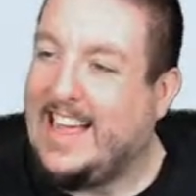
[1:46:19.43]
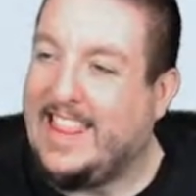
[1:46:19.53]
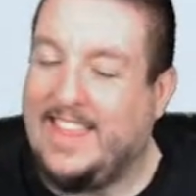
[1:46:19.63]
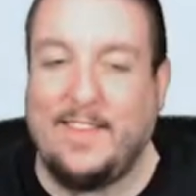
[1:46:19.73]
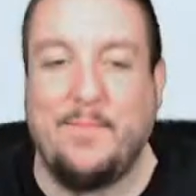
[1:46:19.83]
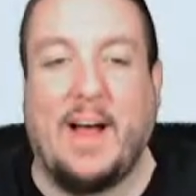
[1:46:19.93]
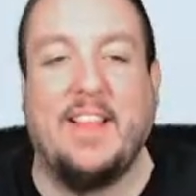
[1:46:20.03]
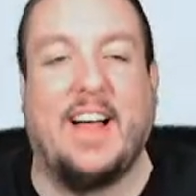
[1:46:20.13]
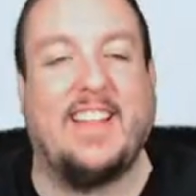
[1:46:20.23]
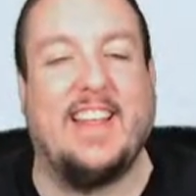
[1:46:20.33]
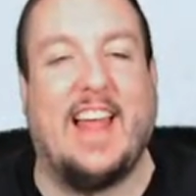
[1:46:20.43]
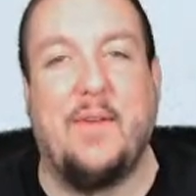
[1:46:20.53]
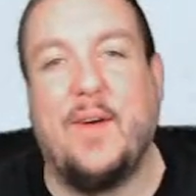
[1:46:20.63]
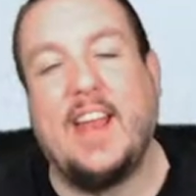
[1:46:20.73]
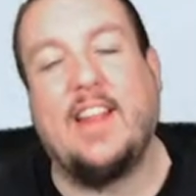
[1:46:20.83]
This is my luck tonight.
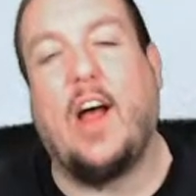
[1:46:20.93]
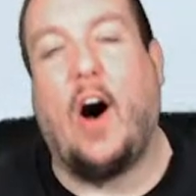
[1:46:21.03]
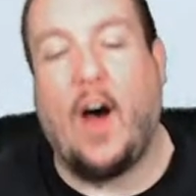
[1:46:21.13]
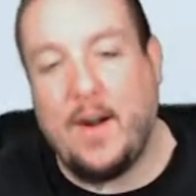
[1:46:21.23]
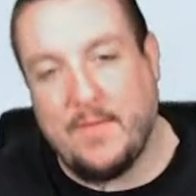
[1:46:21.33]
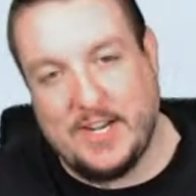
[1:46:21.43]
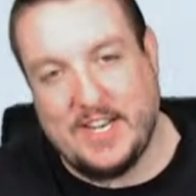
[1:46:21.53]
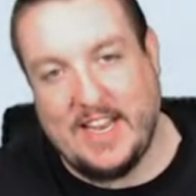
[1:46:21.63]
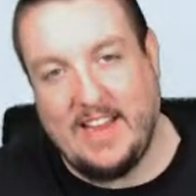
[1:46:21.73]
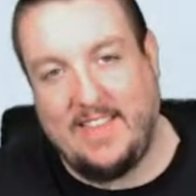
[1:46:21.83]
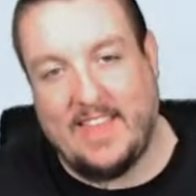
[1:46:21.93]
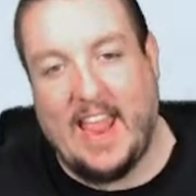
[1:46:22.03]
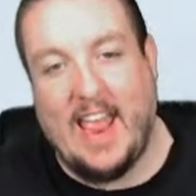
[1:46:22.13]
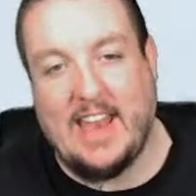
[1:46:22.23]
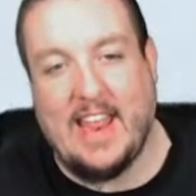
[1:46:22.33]
Winning the hard machines
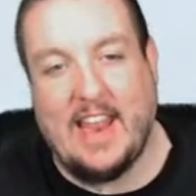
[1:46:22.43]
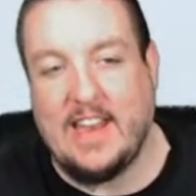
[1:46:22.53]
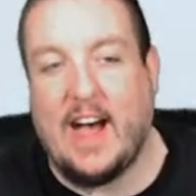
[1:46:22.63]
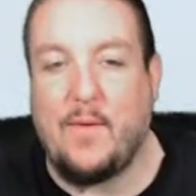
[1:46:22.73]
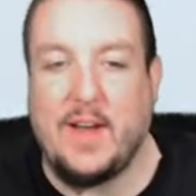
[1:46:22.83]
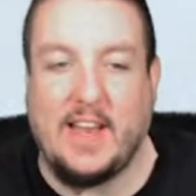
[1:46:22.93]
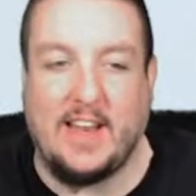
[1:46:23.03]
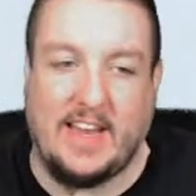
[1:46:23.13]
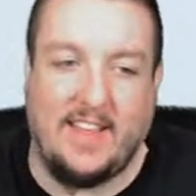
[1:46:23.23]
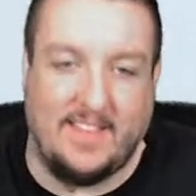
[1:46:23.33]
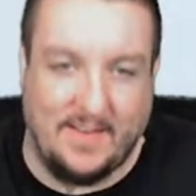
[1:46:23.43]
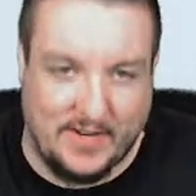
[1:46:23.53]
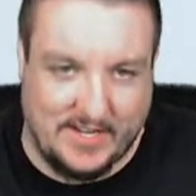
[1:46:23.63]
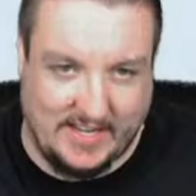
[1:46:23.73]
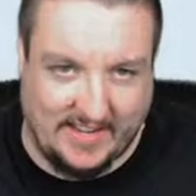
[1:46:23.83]
and then not winning the easy
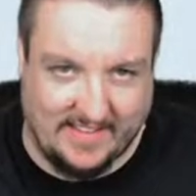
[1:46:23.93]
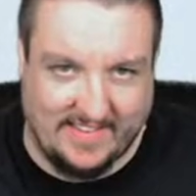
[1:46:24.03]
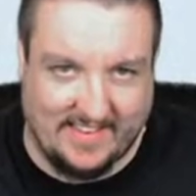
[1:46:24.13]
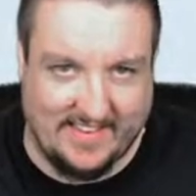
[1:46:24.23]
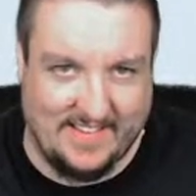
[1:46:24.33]
machines.